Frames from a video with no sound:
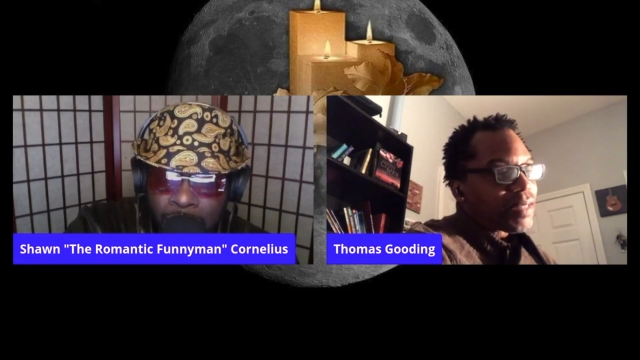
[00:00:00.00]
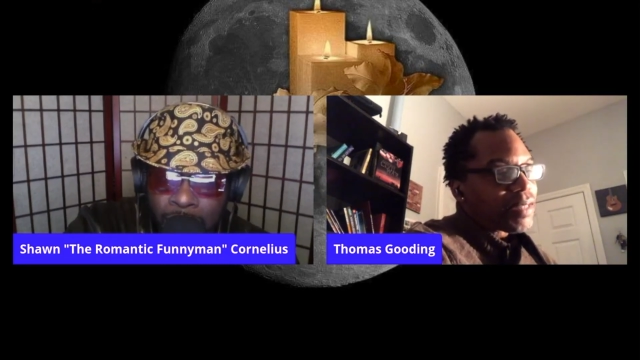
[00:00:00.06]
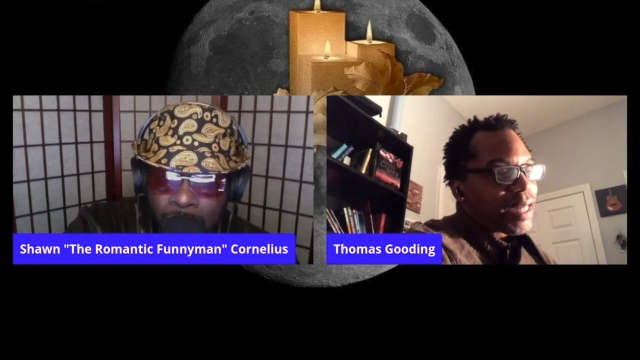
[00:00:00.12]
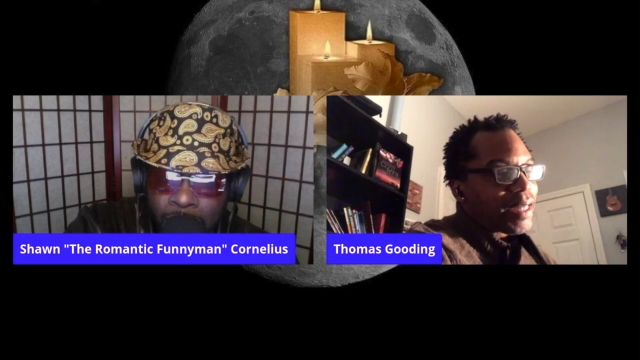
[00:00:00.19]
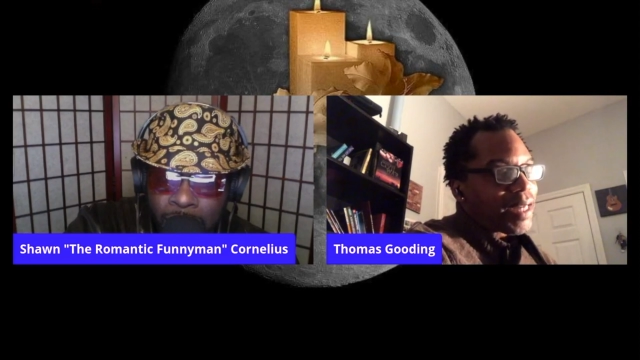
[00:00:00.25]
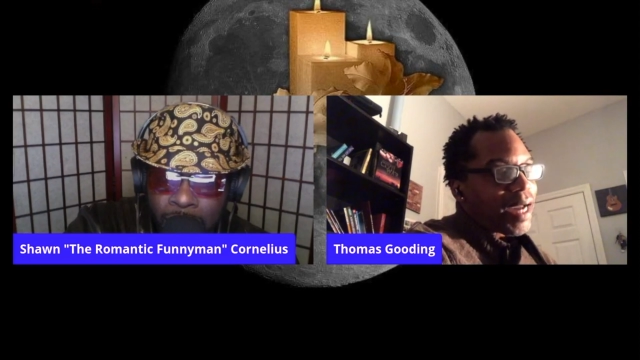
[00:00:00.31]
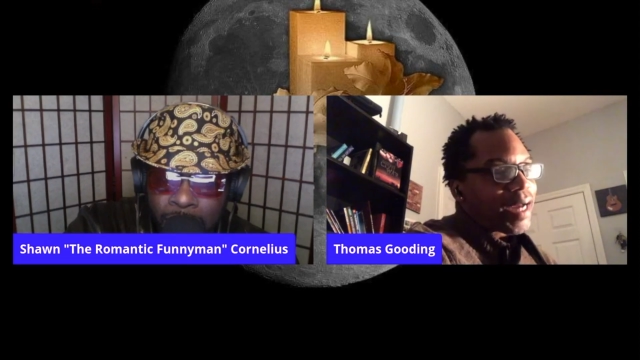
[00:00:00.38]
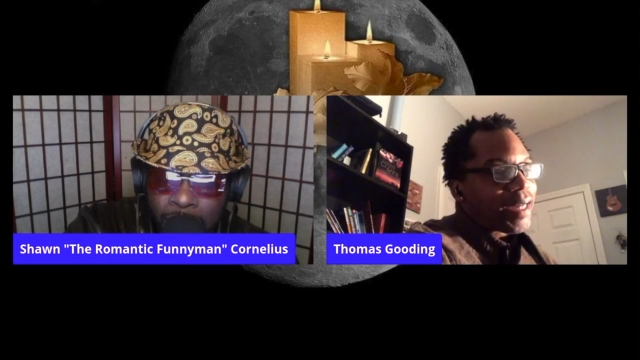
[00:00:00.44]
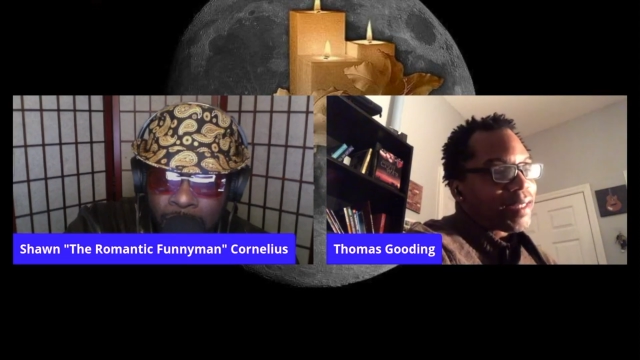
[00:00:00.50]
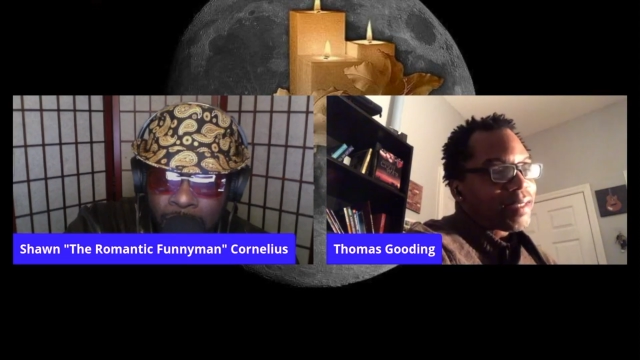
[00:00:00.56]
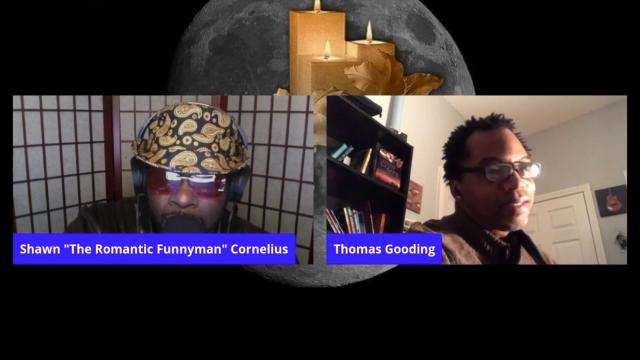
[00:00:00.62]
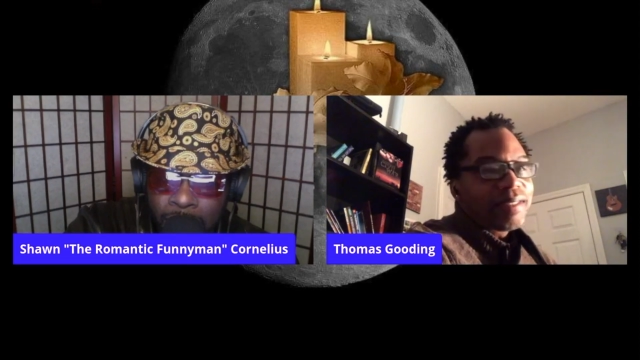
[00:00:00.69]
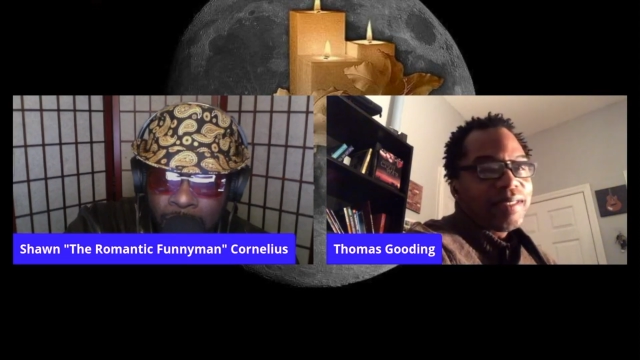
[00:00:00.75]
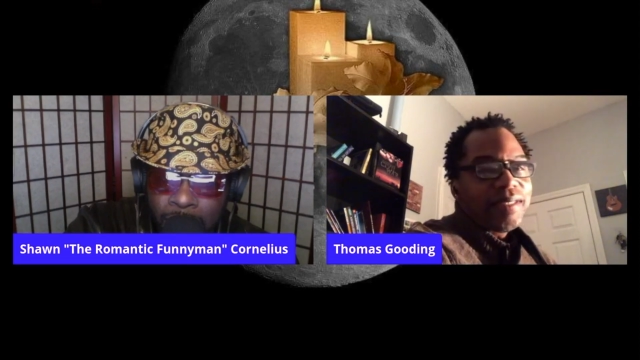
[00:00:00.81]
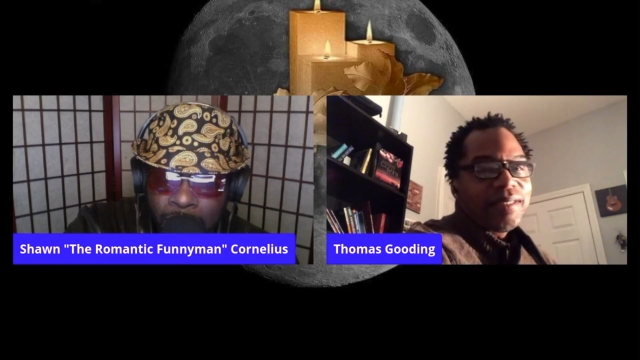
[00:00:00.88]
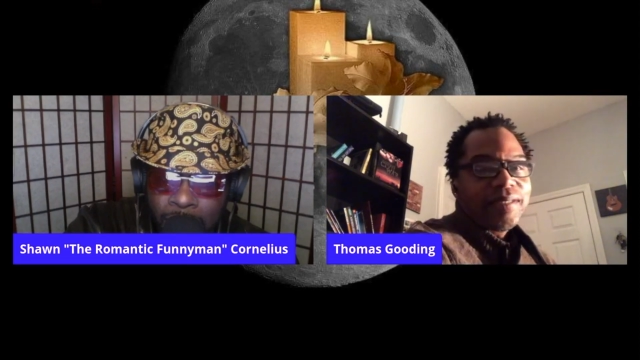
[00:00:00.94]
and
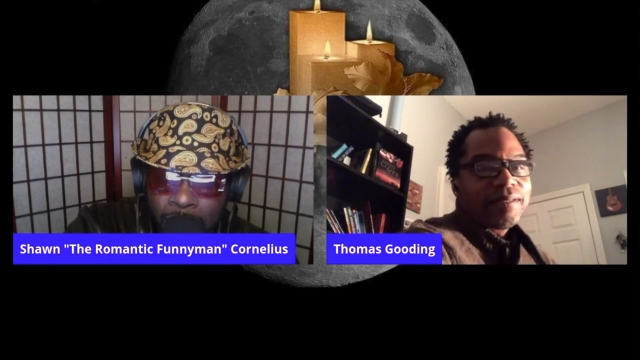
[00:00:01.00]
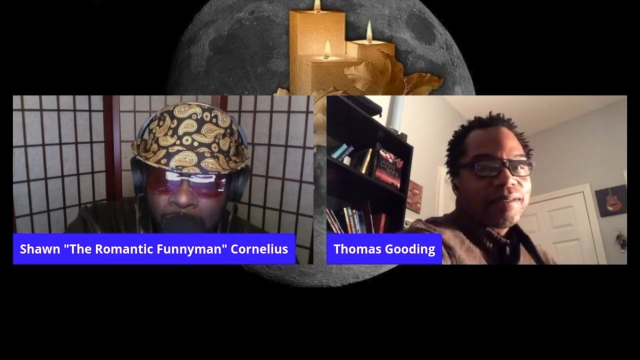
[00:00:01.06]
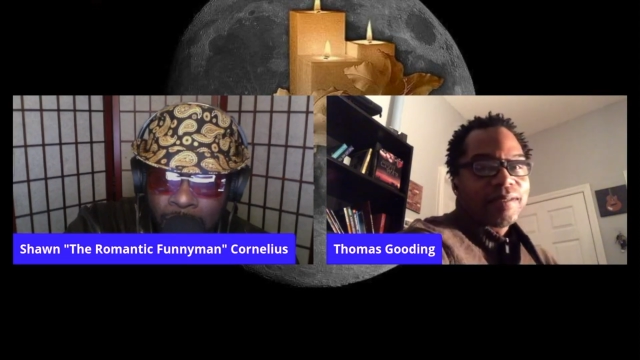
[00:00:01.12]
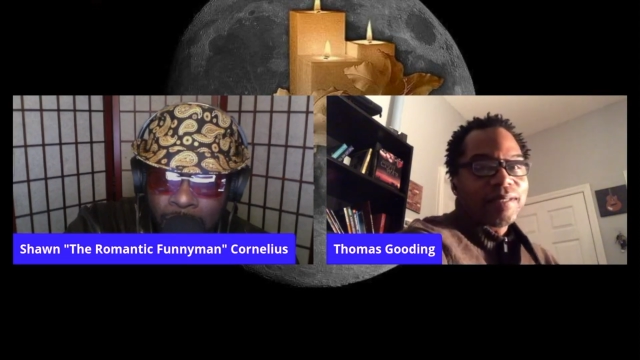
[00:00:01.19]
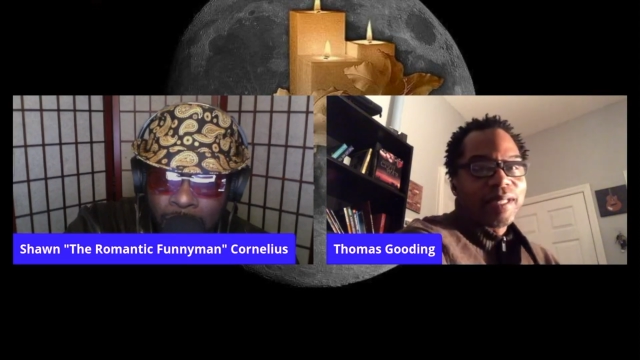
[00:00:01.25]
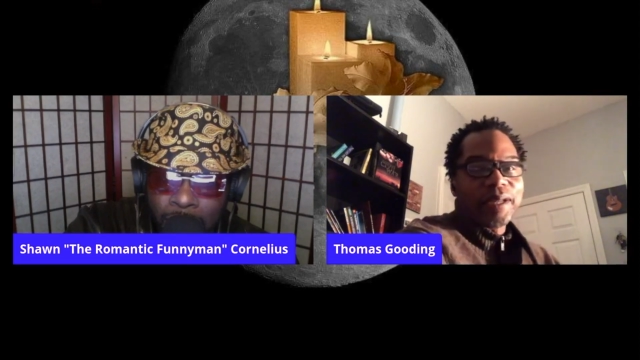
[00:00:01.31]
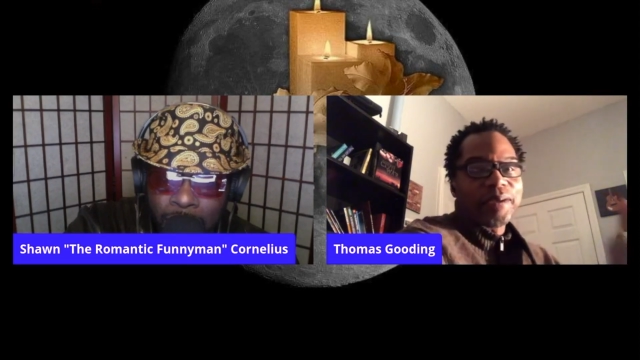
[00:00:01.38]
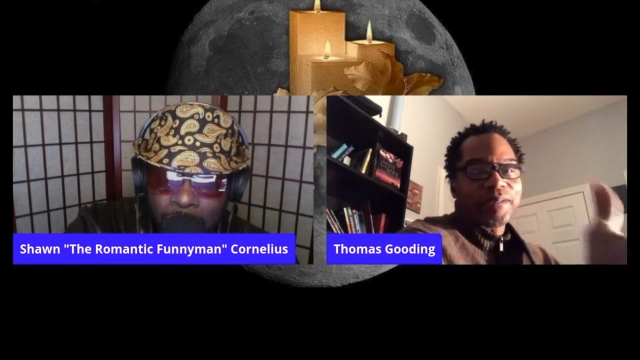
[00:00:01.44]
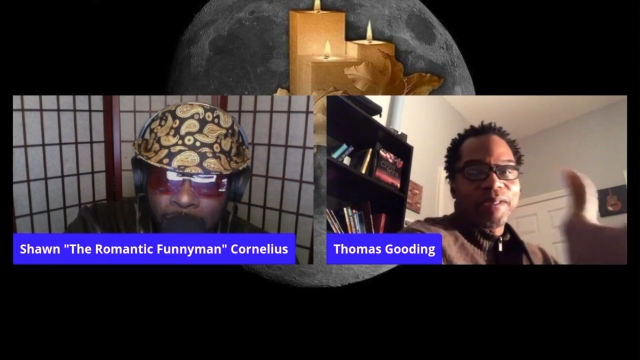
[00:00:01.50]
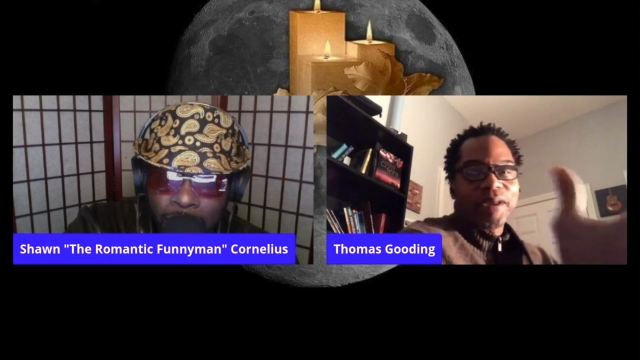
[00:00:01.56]
honesty, they